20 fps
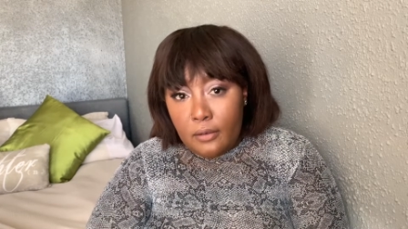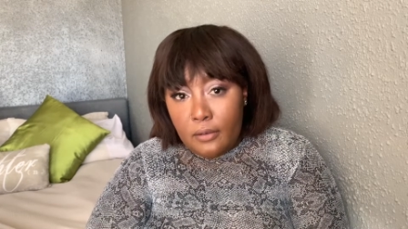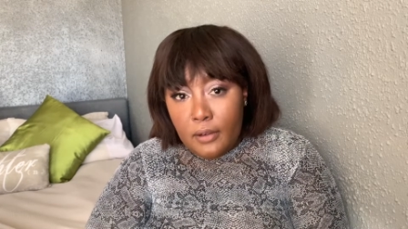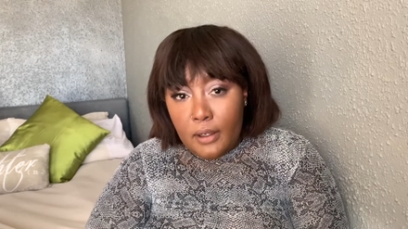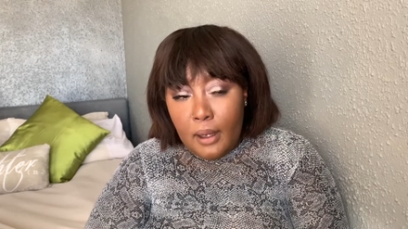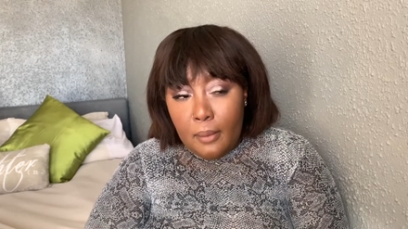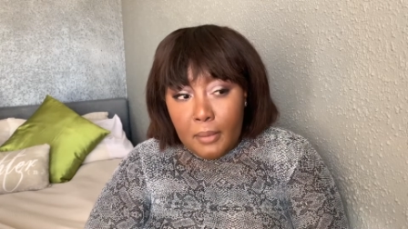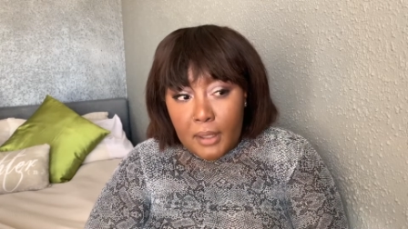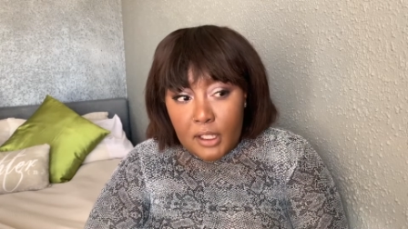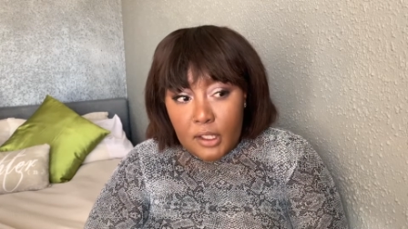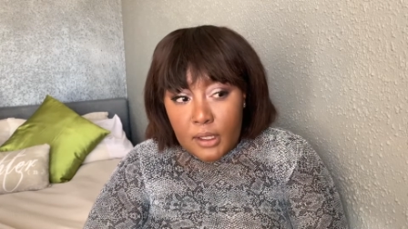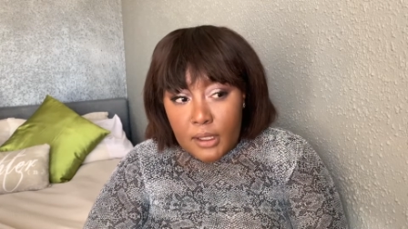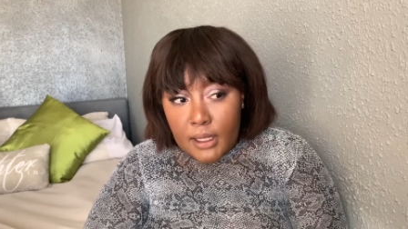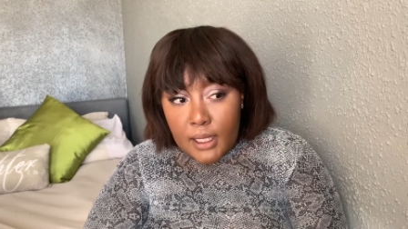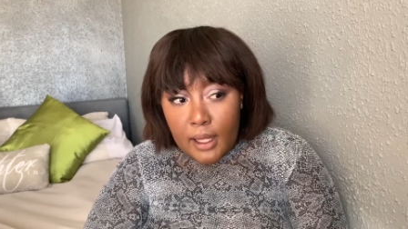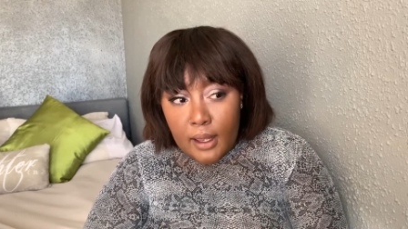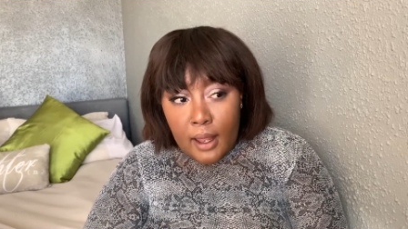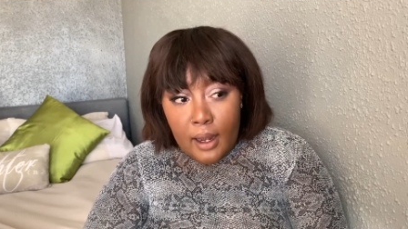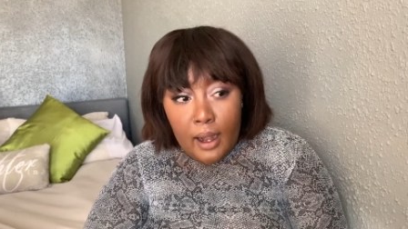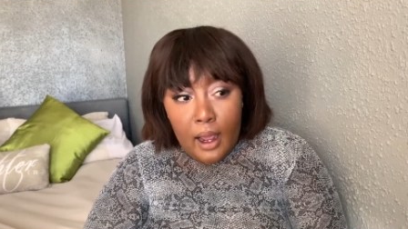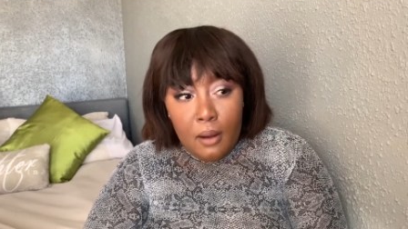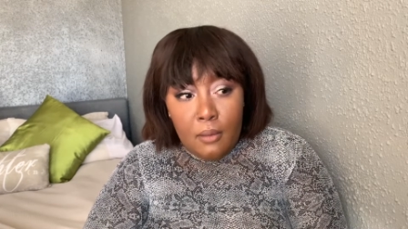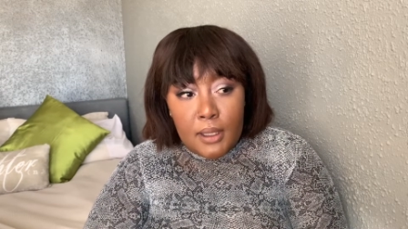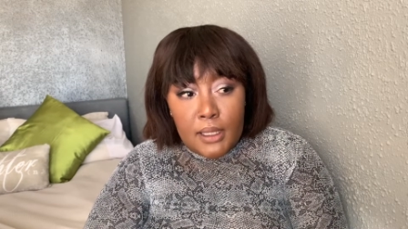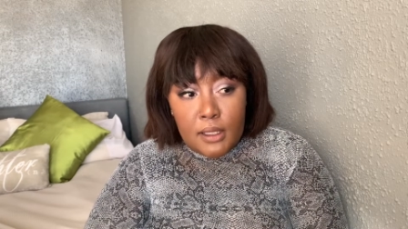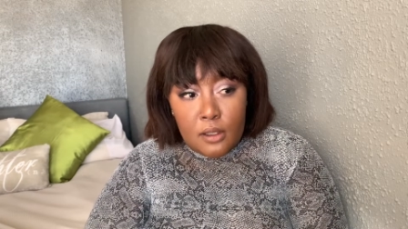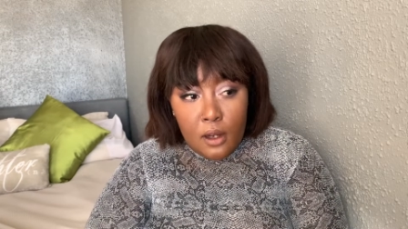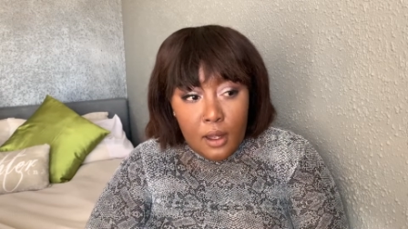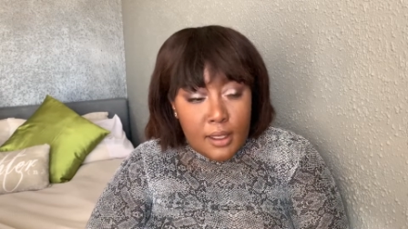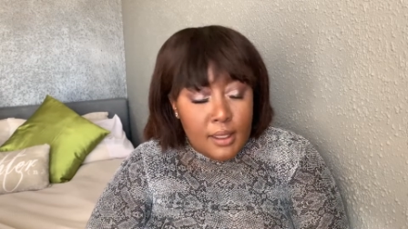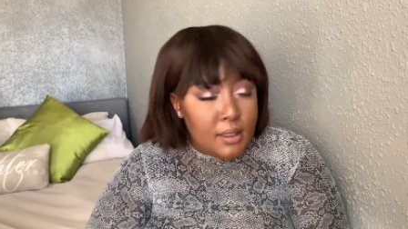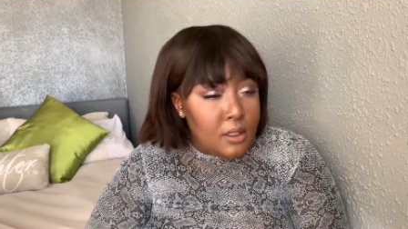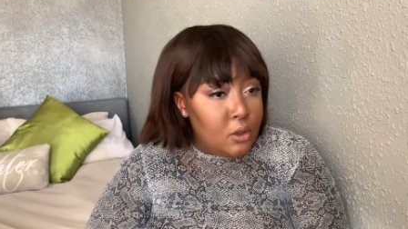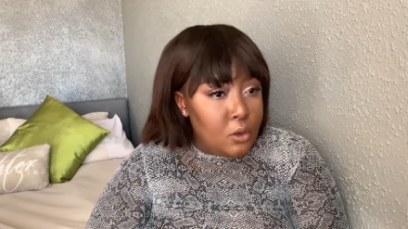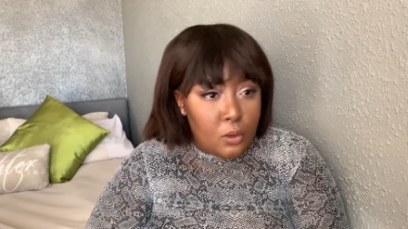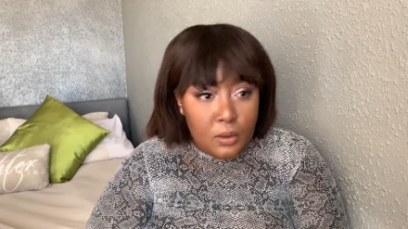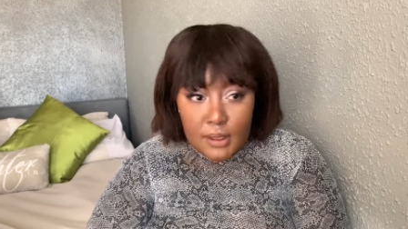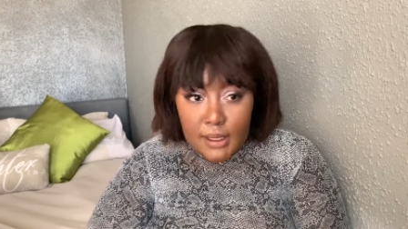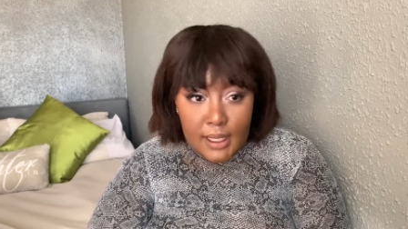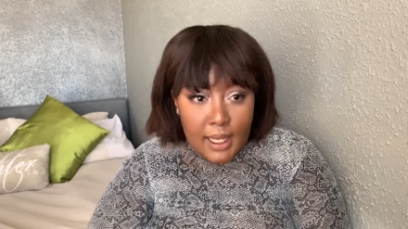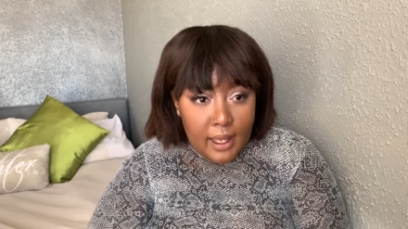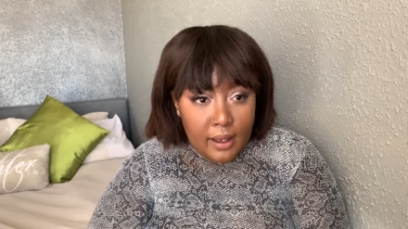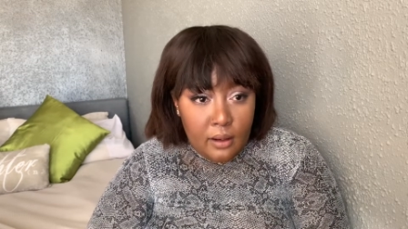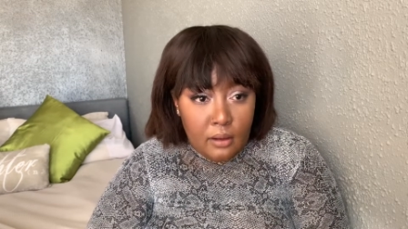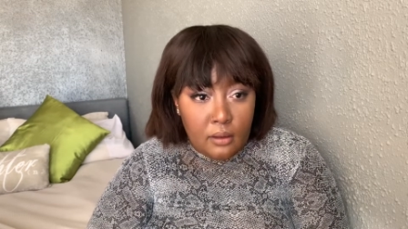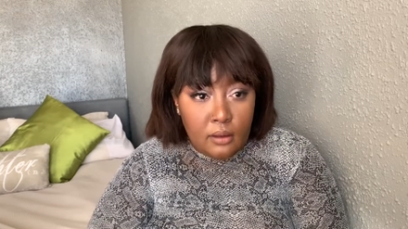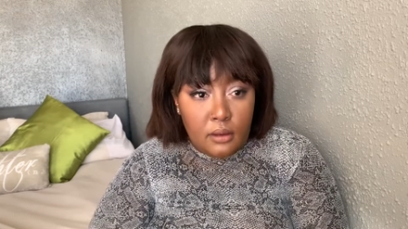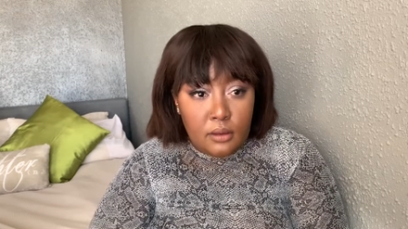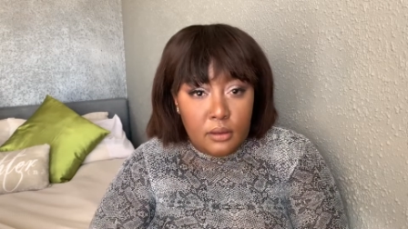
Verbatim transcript: Let me just say that. I was not suicidal.